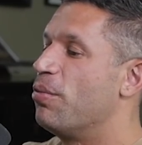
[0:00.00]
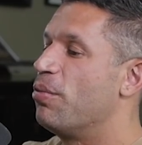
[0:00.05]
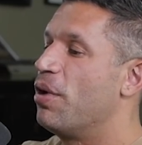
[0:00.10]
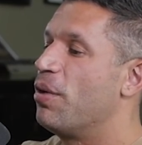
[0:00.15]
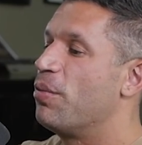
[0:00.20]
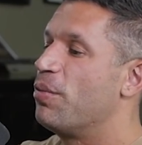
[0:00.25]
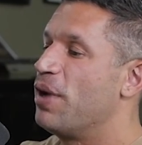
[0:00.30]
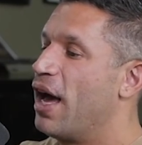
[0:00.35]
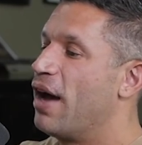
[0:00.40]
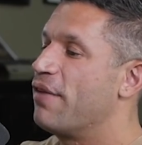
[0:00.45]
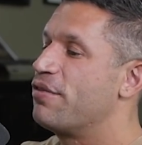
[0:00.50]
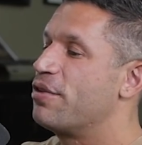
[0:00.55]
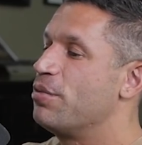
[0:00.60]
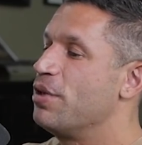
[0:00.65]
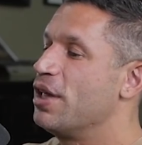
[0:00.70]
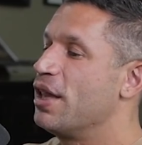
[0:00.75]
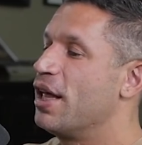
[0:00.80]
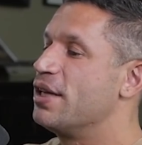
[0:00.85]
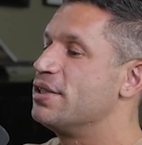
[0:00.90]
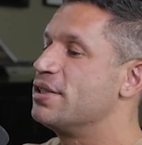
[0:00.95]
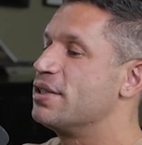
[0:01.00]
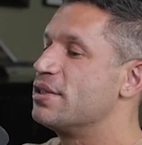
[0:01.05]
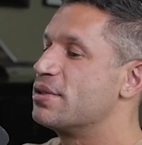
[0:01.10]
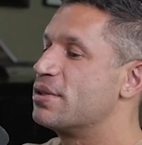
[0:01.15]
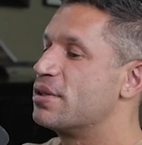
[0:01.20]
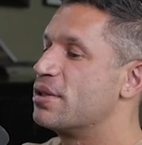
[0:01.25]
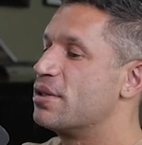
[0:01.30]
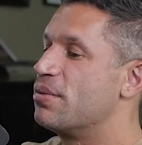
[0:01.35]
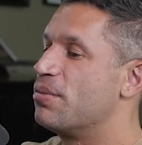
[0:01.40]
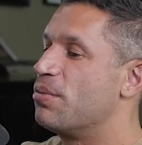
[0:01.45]
what we have to realize
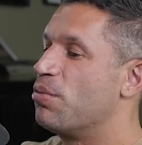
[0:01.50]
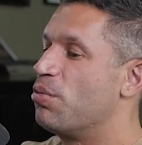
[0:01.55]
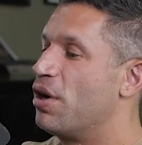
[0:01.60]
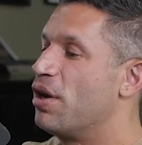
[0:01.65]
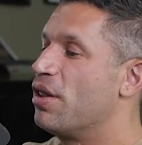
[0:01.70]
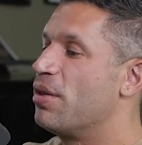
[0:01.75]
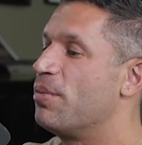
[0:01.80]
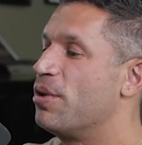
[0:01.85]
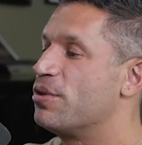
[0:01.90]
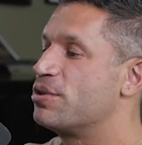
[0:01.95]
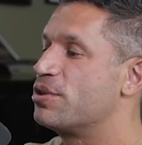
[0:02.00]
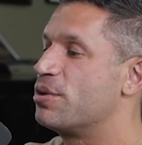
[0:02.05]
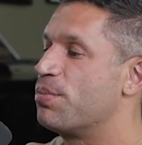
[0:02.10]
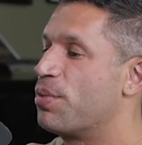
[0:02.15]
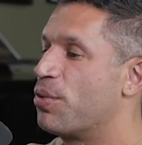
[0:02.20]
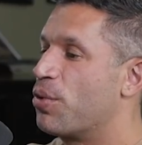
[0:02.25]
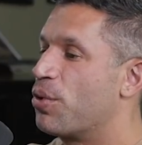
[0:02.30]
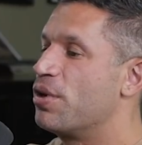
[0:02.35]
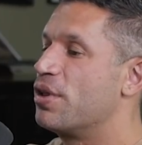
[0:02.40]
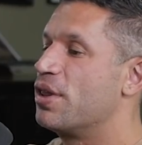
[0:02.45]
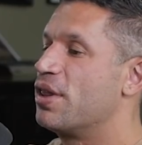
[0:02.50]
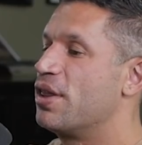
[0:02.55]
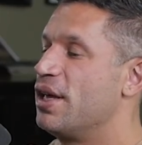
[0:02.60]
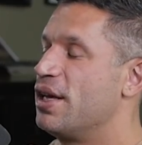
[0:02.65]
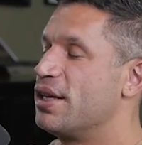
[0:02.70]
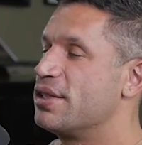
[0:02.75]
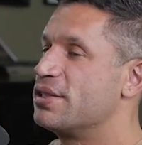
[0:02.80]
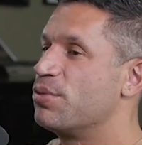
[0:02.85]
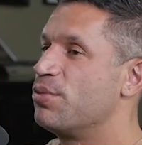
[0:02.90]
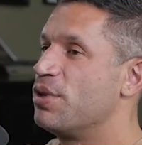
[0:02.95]
is, one of the most important
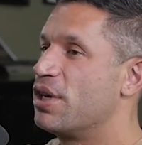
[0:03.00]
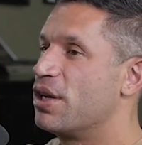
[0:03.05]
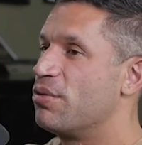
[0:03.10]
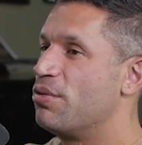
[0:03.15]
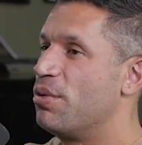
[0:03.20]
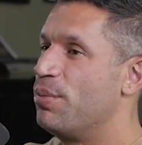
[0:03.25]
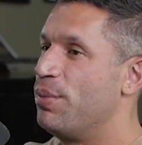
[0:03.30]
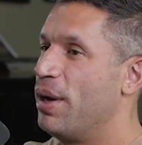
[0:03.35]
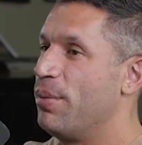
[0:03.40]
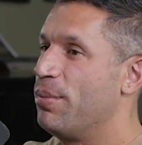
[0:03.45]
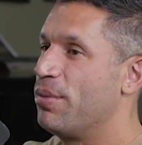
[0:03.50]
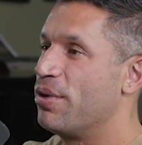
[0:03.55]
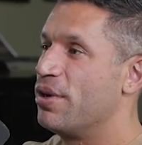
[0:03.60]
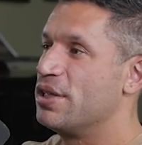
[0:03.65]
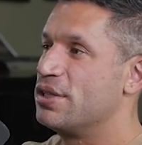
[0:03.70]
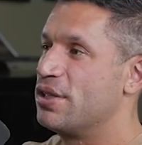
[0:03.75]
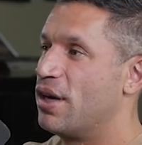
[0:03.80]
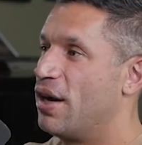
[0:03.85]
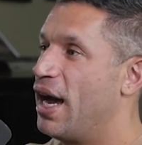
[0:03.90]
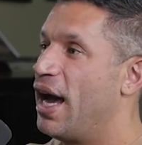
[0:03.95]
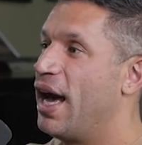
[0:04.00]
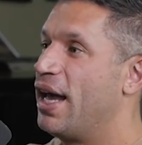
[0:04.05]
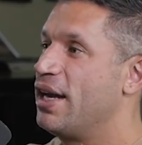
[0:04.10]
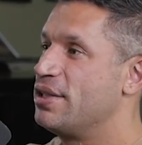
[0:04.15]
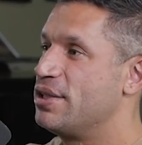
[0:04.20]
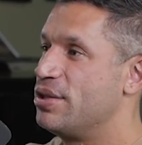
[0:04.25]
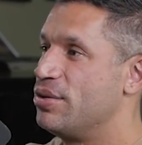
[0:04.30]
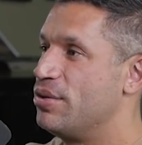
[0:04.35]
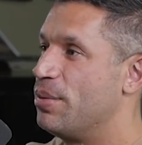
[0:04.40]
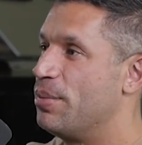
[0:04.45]
things that we can remember is our
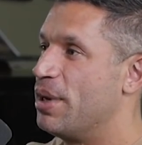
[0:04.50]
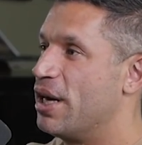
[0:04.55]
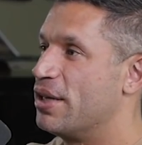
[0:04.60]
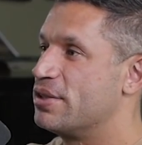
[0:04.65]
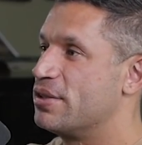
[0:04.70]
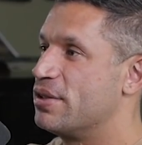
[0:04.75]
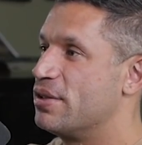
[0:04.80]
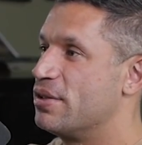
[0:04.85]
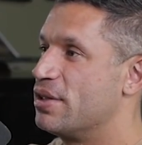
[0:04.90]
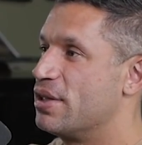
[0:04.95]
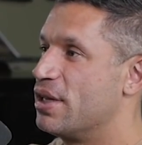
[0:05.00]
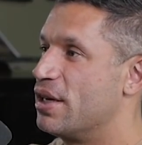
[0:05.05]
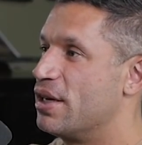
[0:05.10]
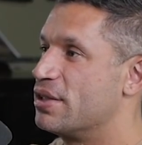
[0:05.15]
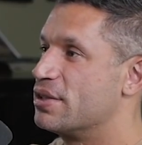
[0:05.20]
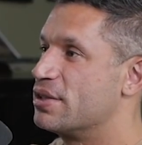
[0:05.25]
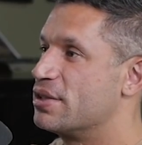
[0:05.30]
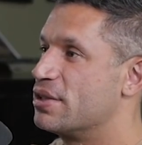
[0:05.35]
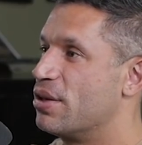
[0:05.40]
attitude about certain things.